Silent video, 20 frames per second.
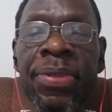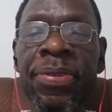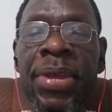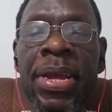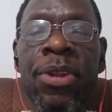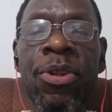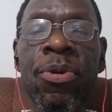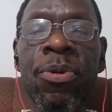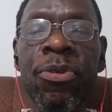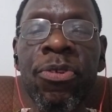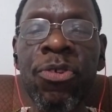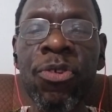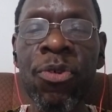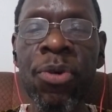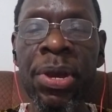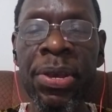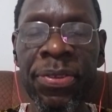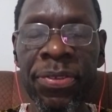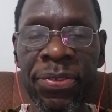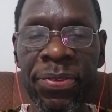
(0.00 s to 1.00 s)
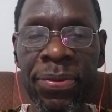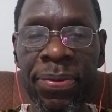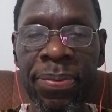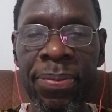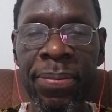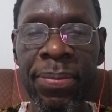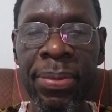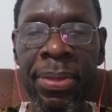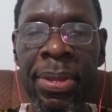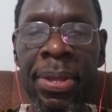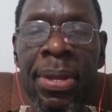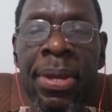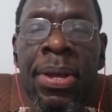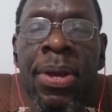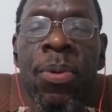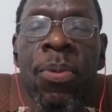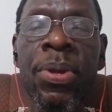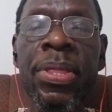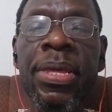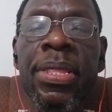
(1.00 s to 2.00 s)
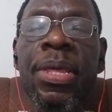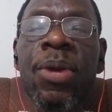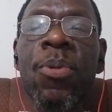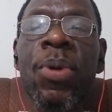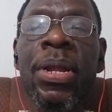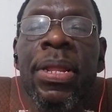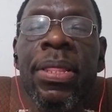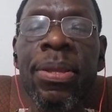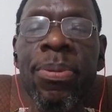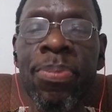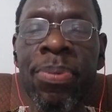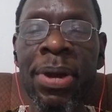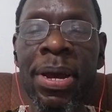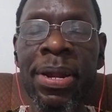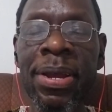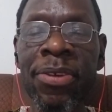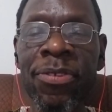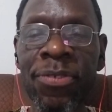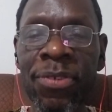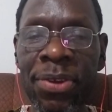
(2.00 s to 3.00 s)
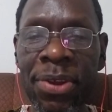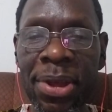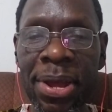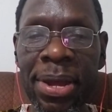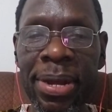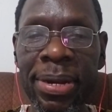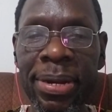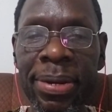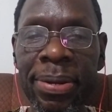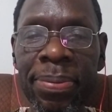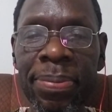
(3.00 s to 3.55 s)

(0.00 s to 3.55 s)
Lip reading: had no choice whether they wanted the products or not.